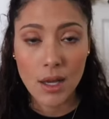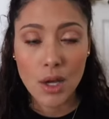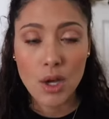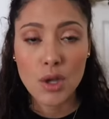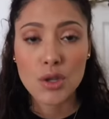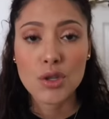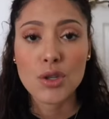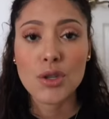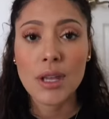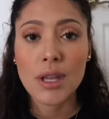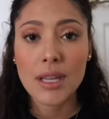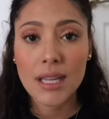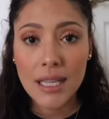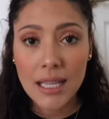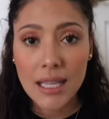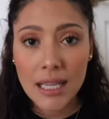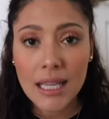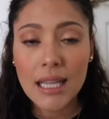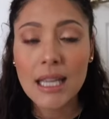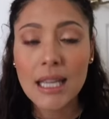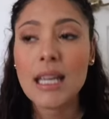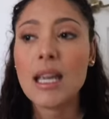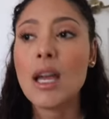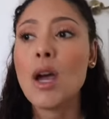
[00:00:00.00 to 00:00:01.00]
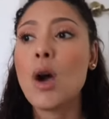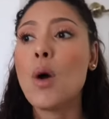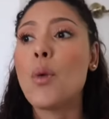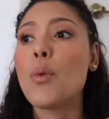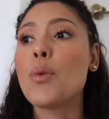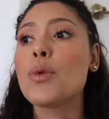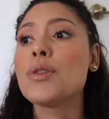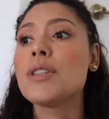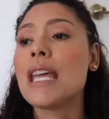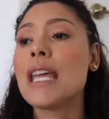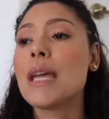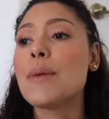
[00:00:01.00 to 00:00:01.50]
so that he
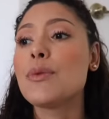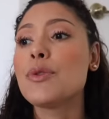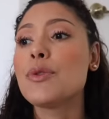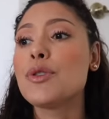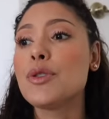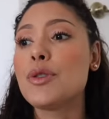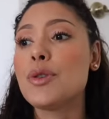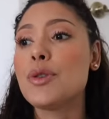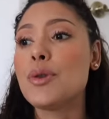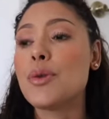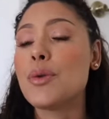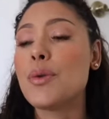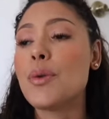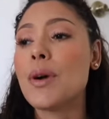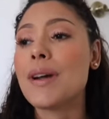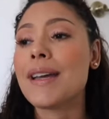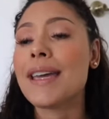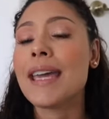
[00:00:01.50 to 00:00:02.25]
was able to